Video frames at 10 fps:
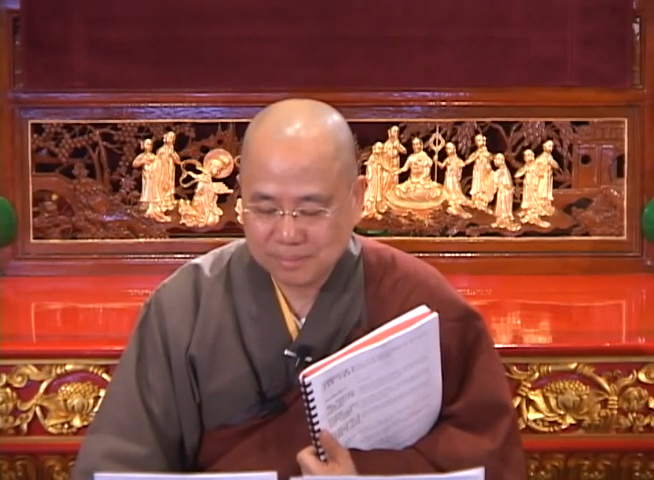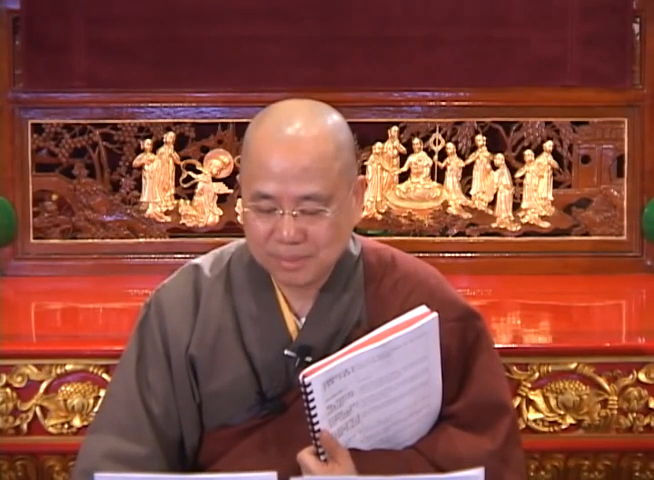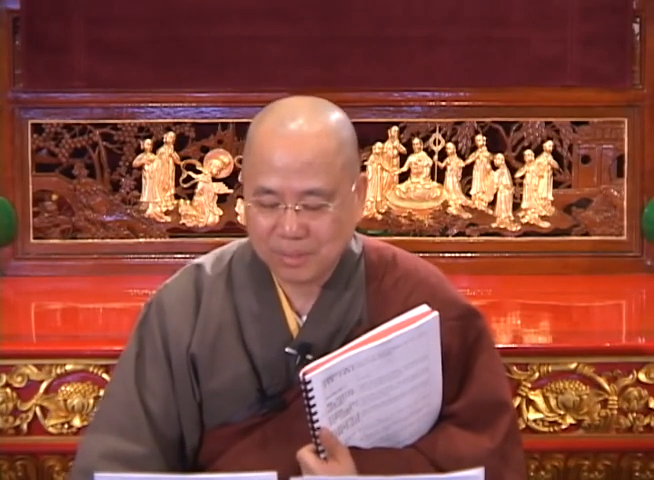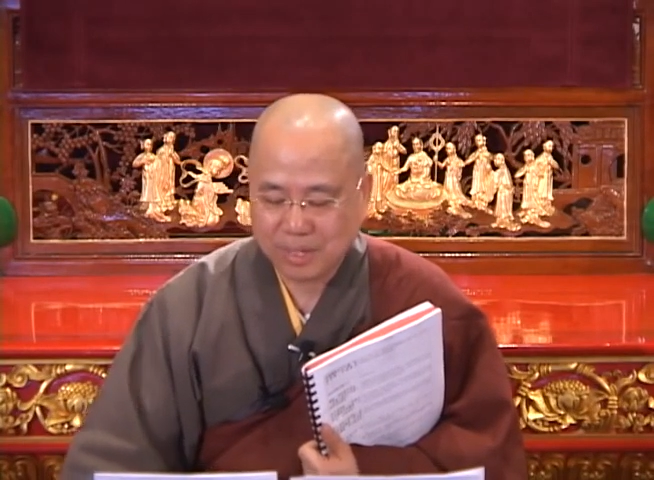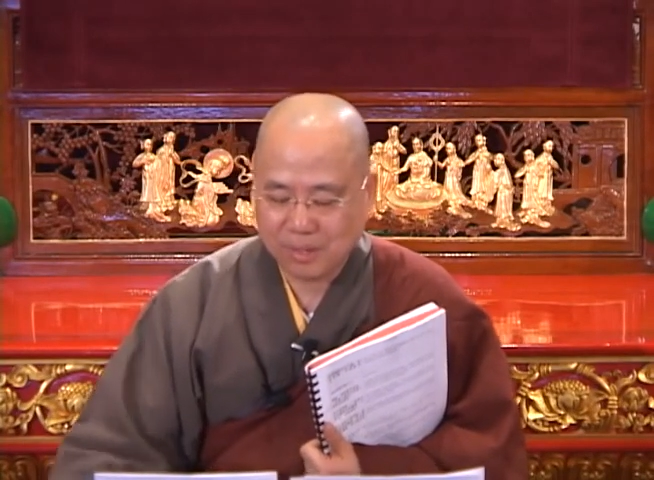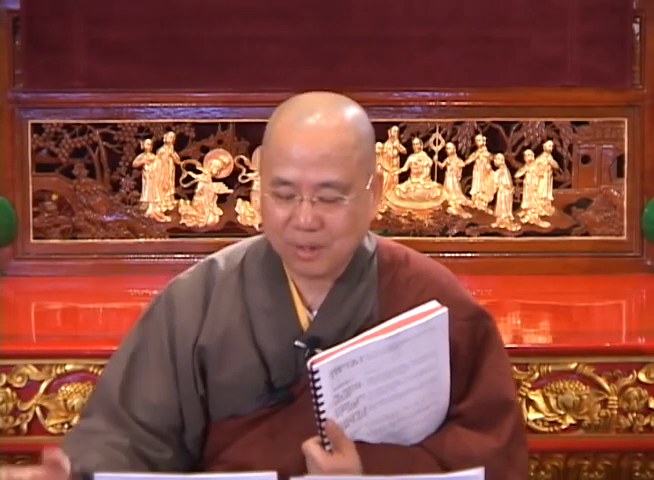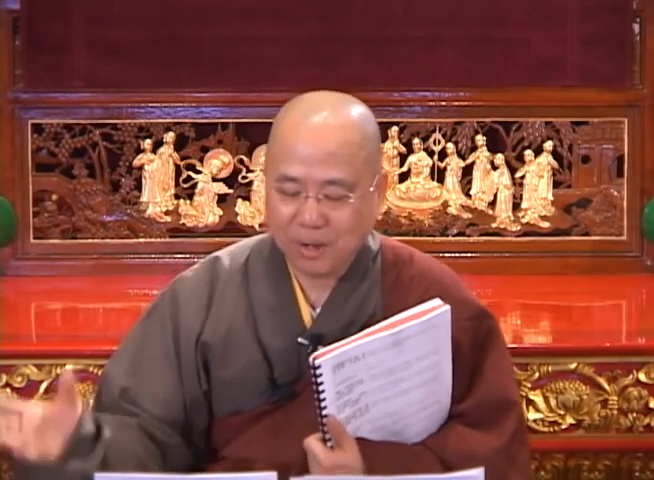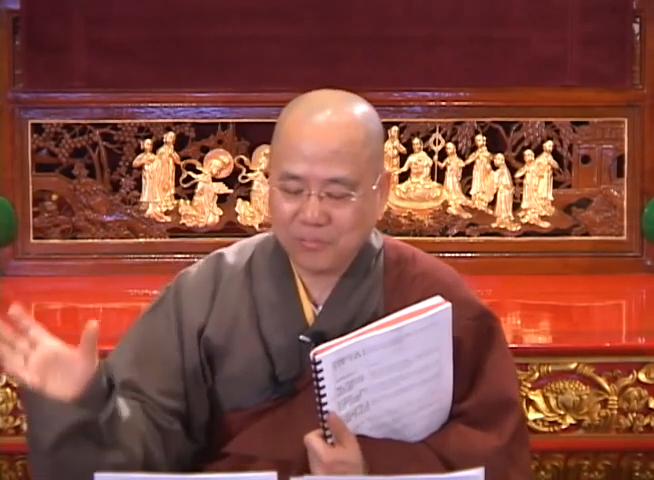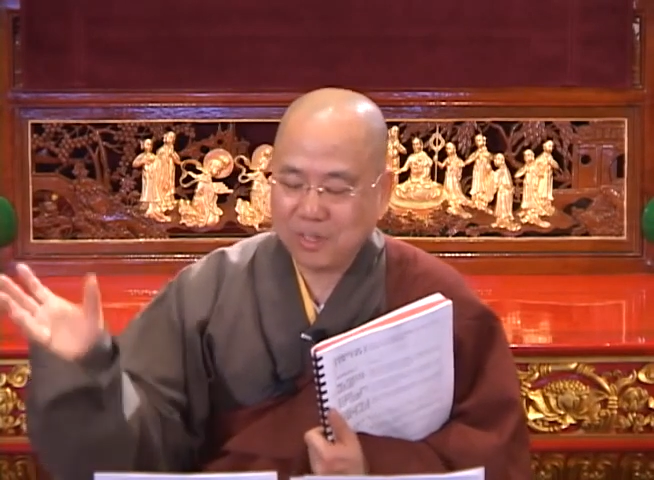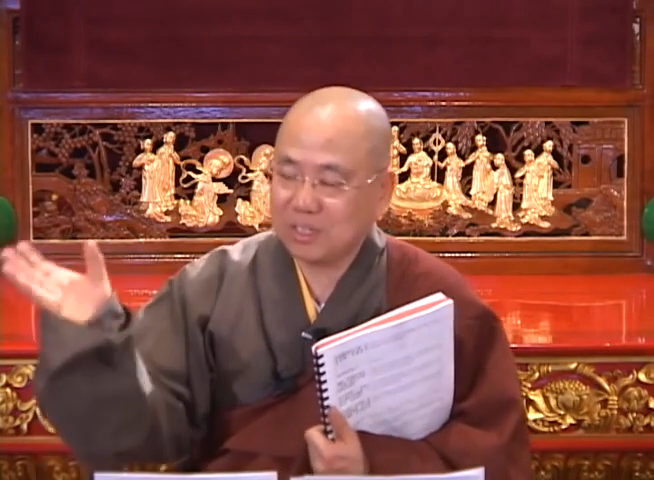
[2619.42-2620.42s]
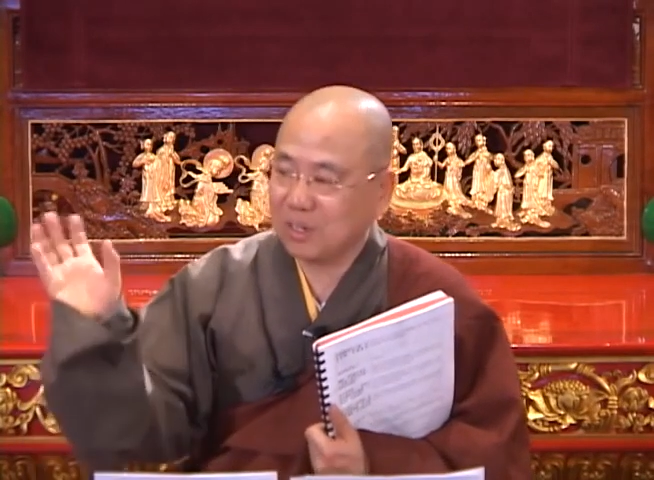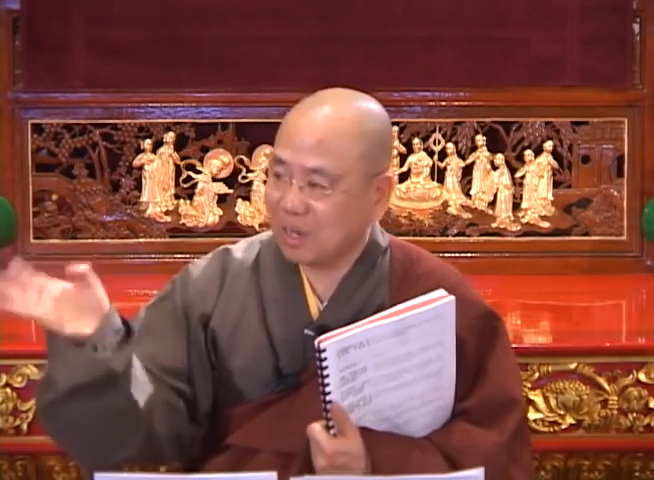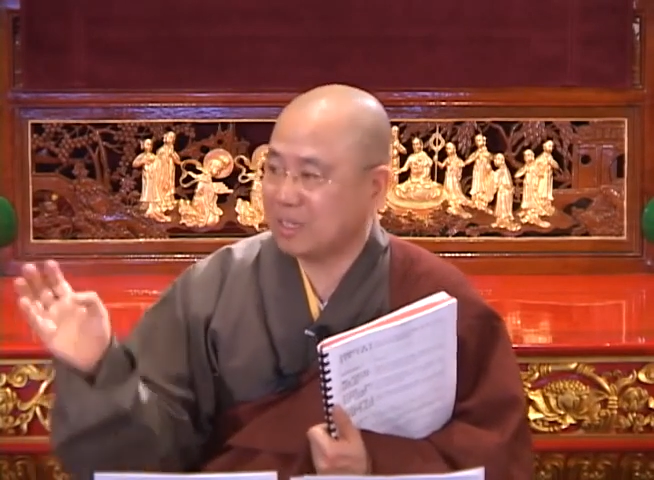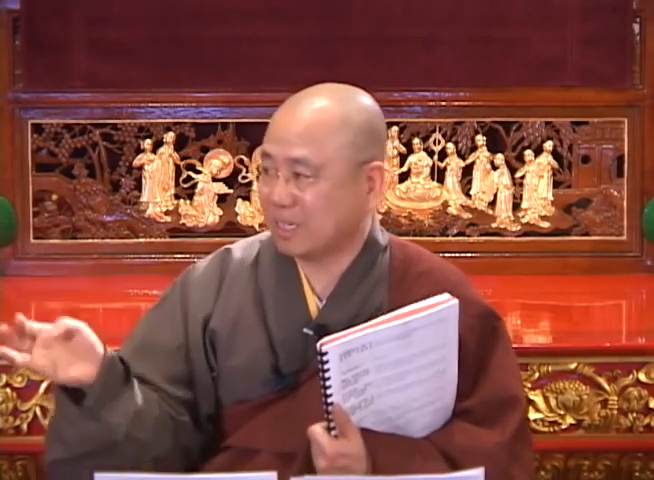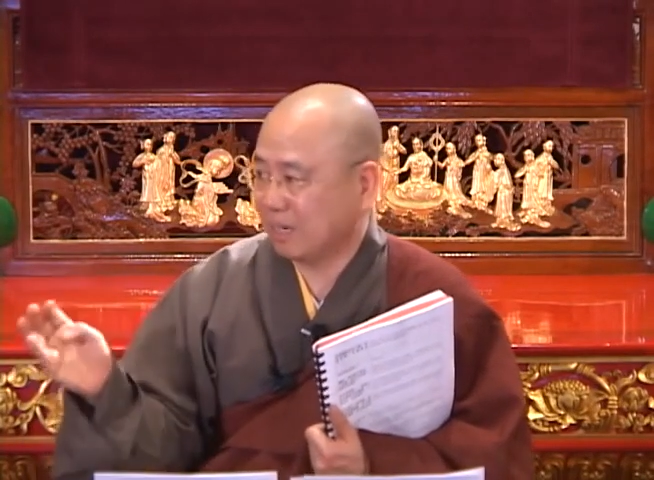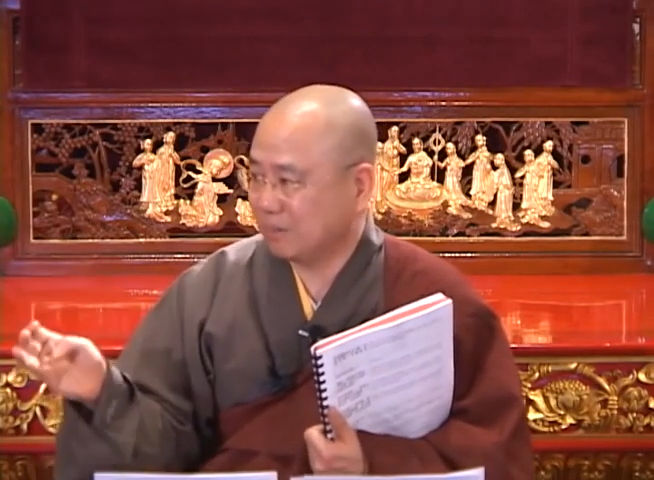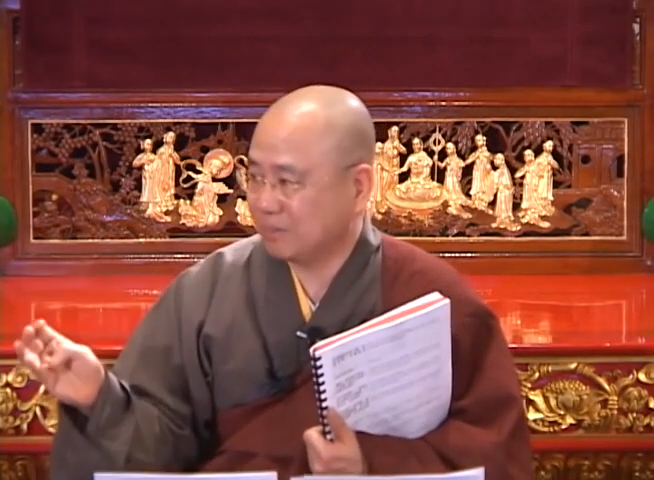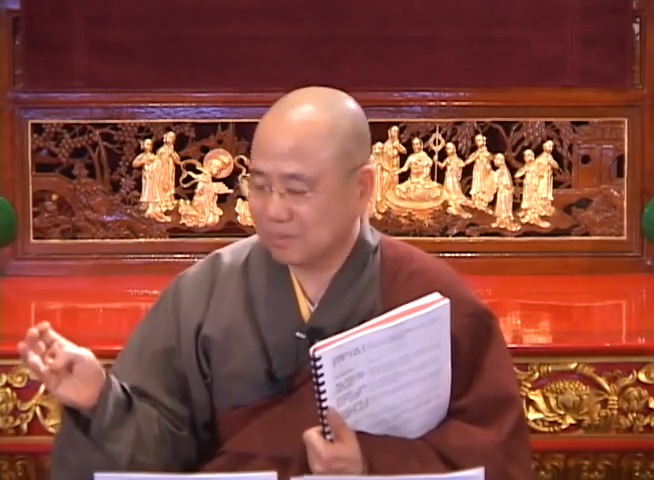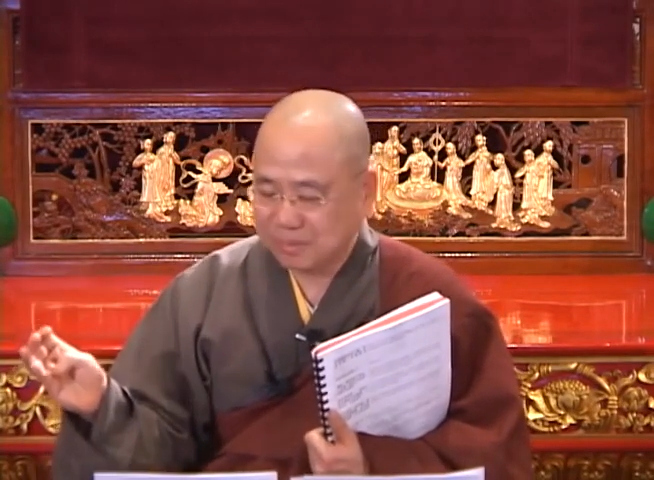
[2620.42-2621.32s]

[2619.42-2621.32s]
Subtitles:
Okay, all things are non-self.